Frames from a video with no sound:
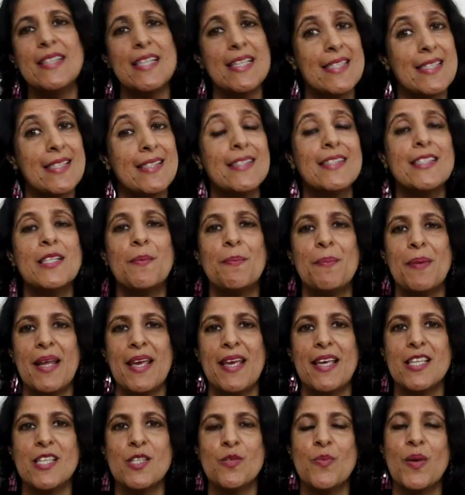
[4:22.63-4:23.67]
deserted
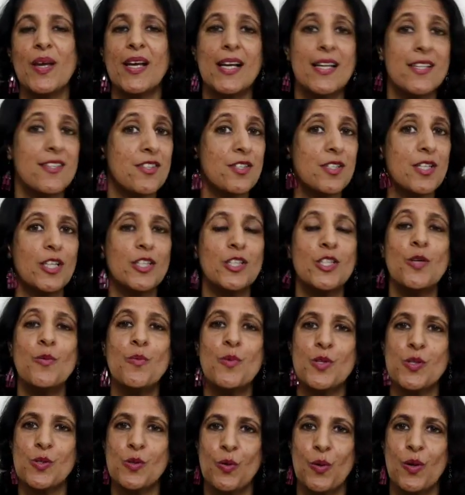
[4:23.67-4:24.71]
place where construction
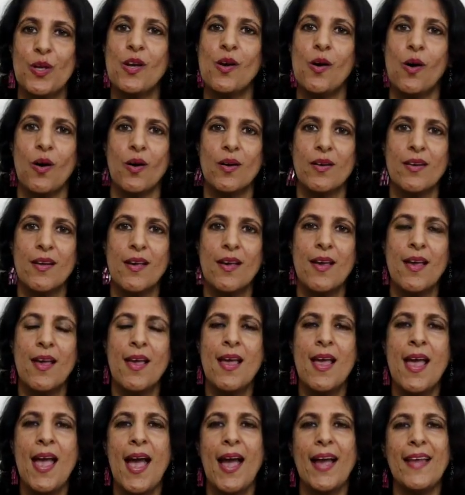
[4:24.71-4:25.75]
was going on.
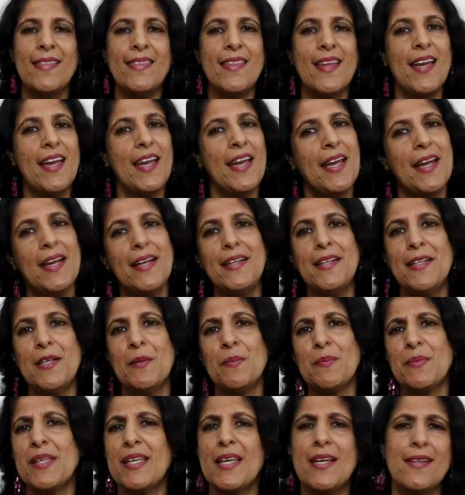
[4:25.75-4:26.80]
And they hit
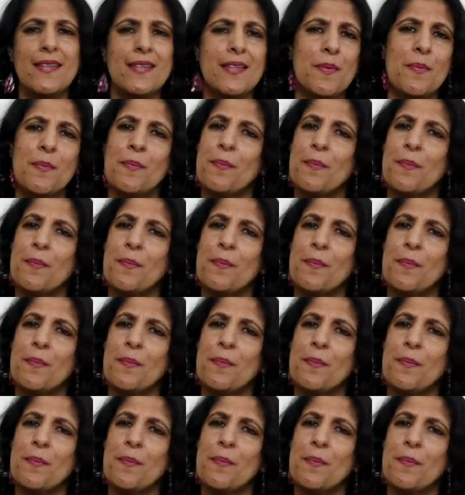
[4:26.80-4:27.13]
him, kicked